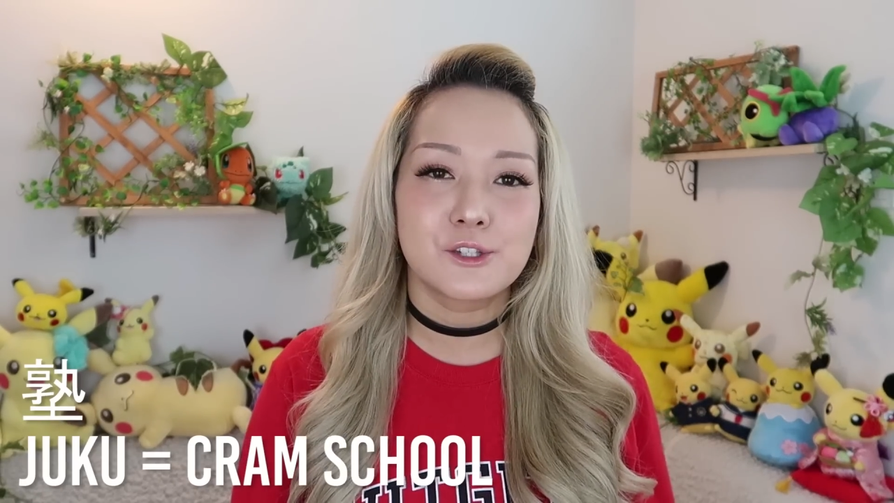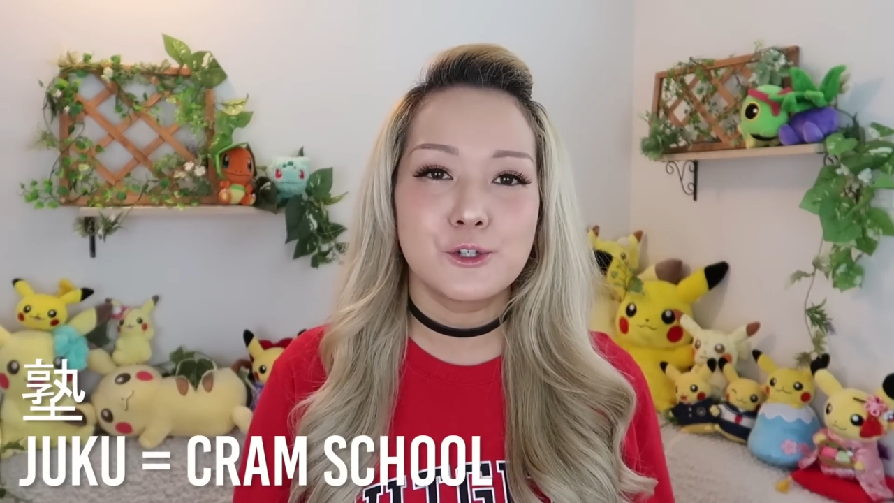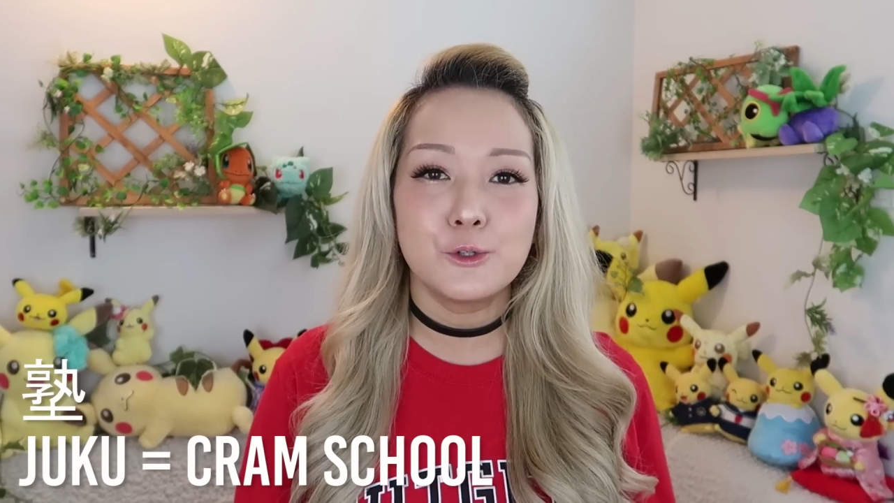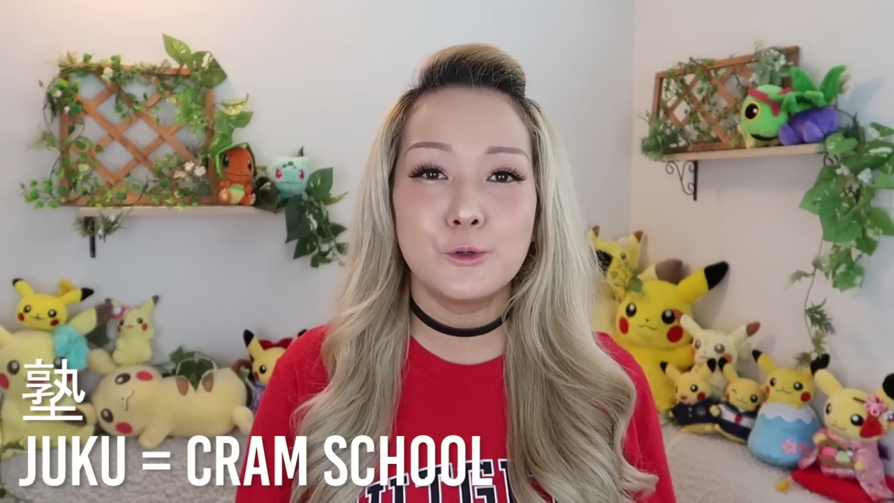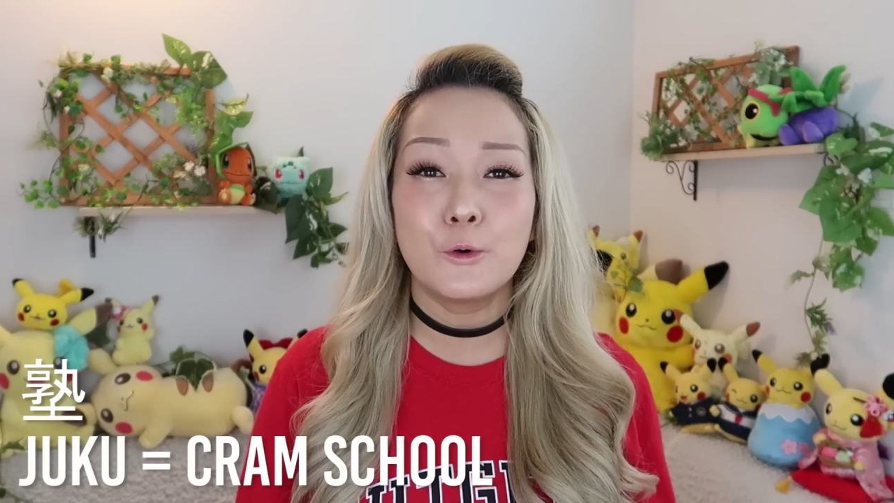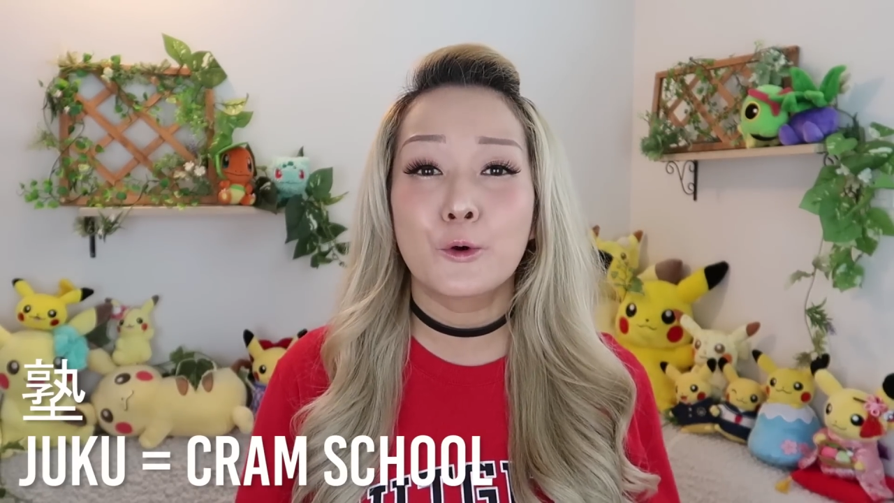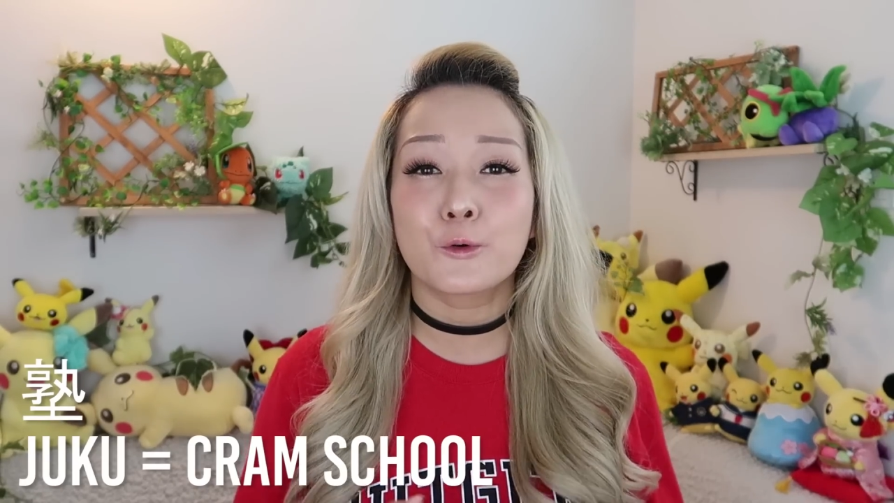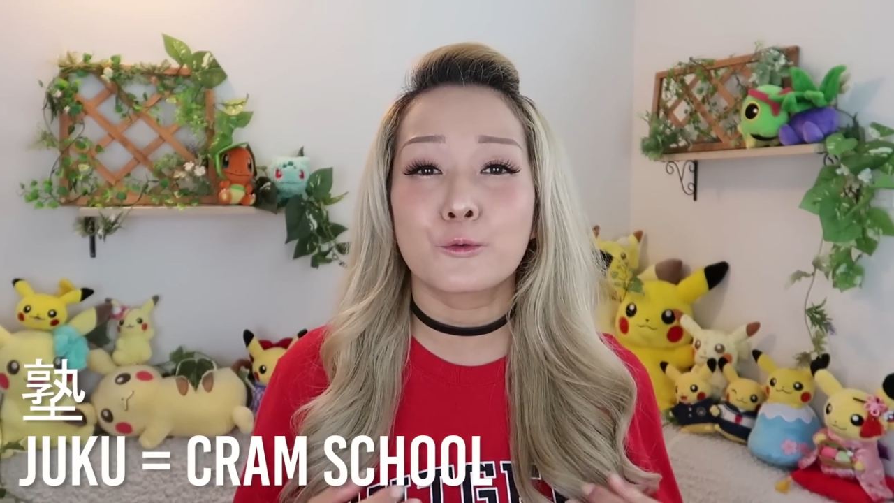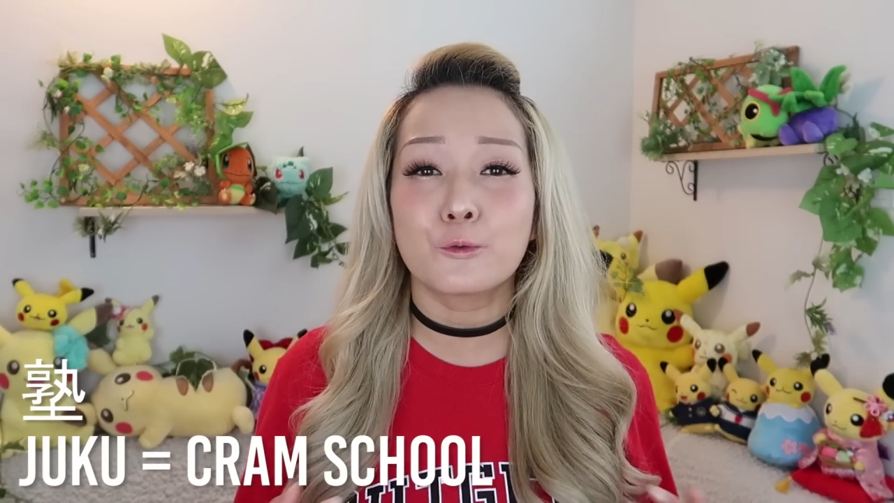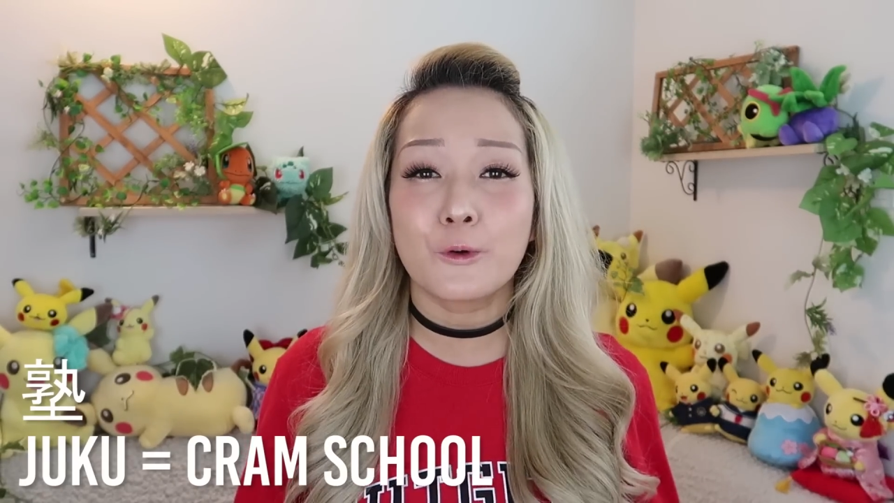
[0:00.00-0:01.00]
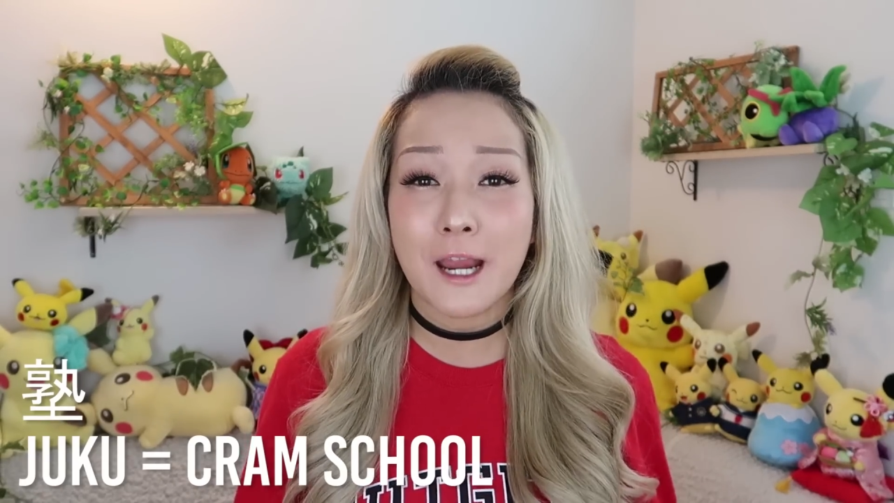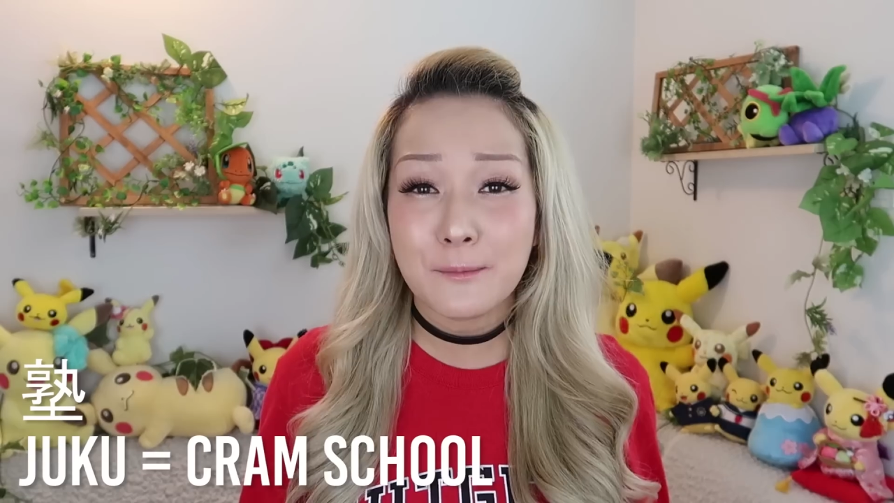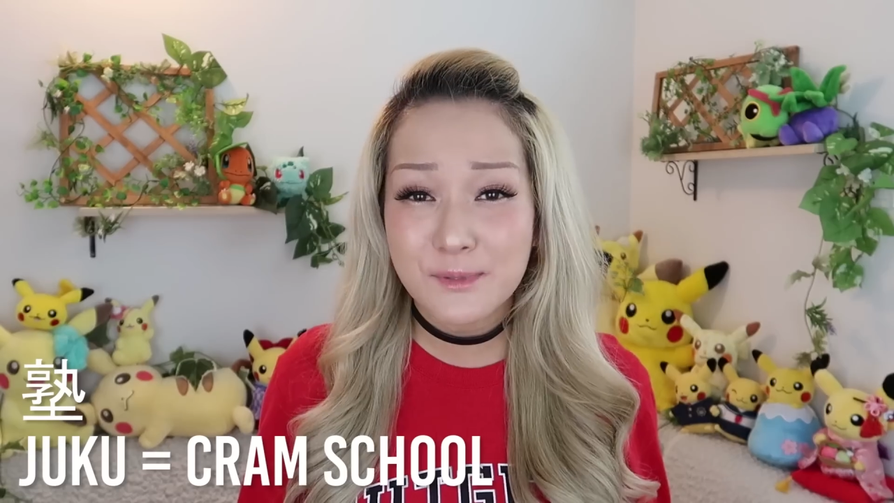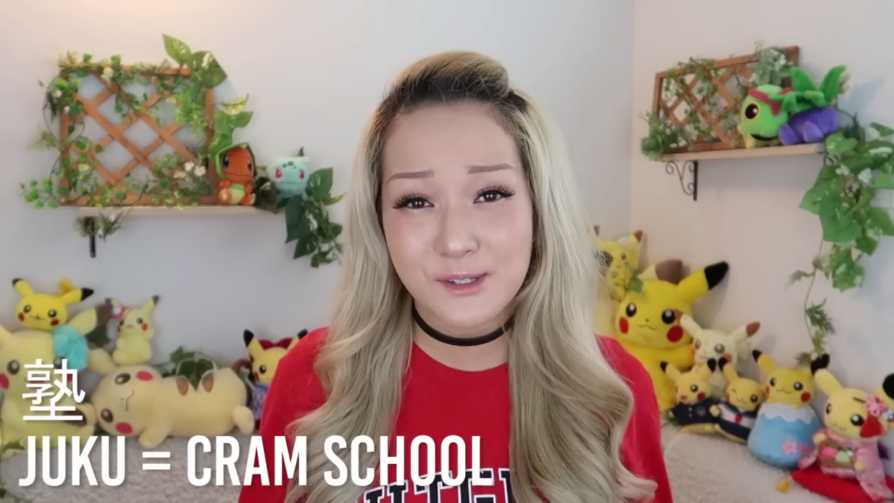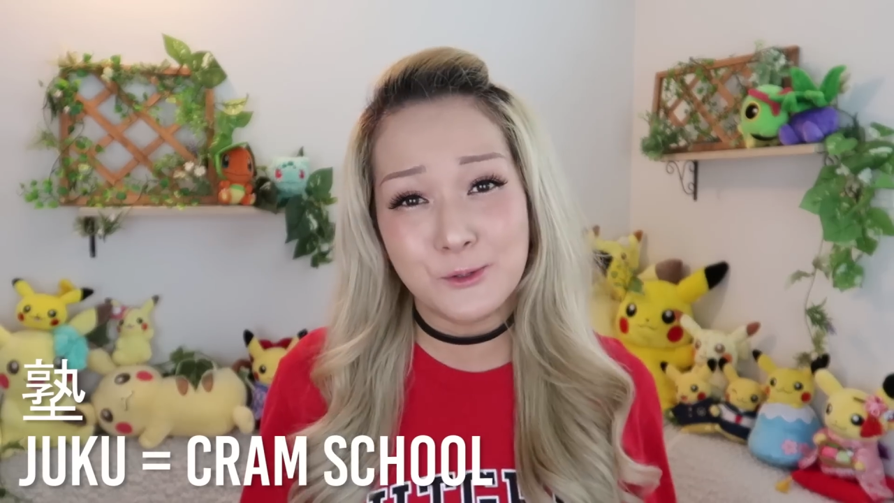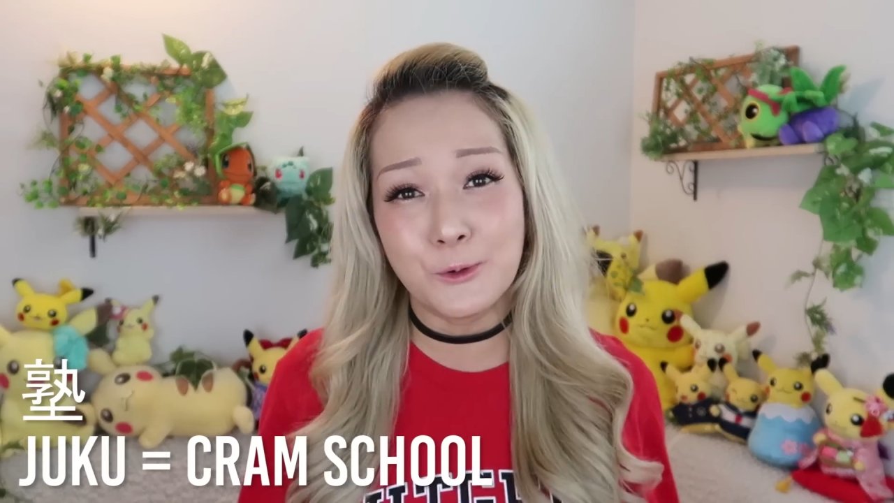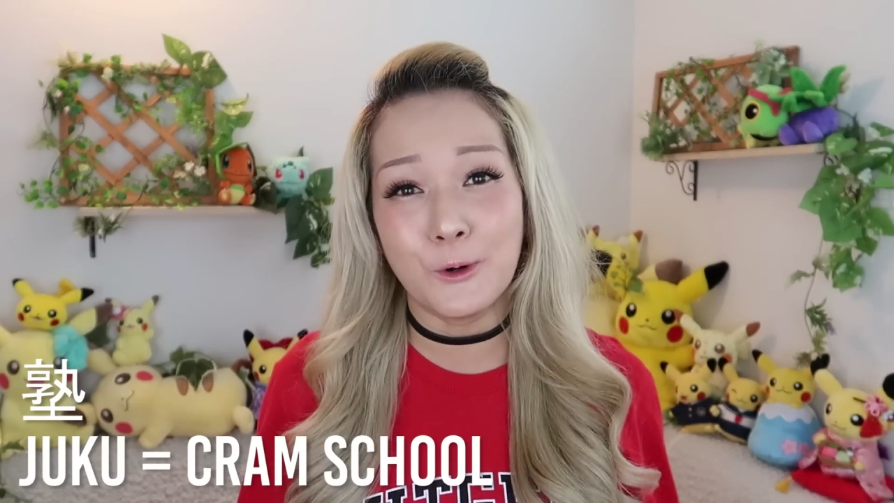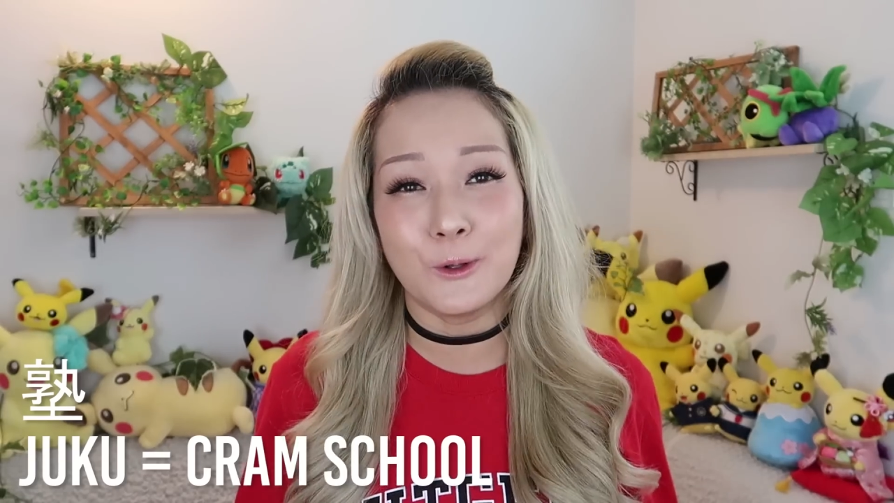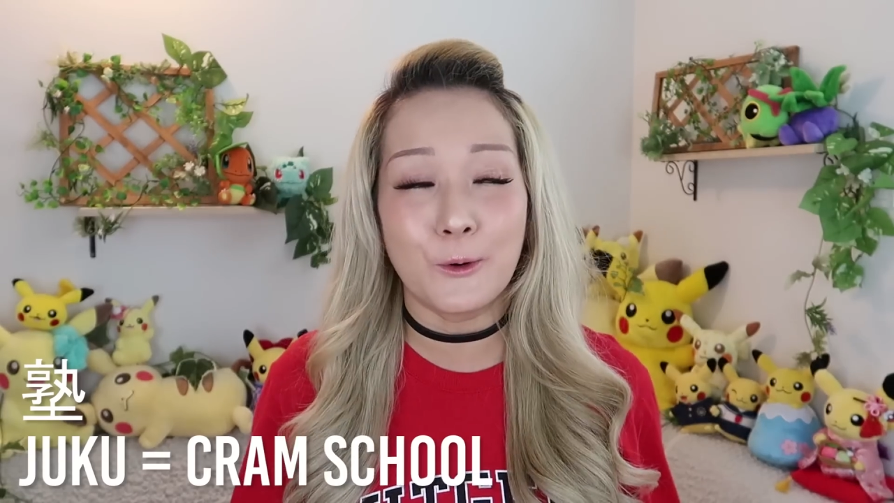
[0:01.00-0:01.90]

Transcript: to cram school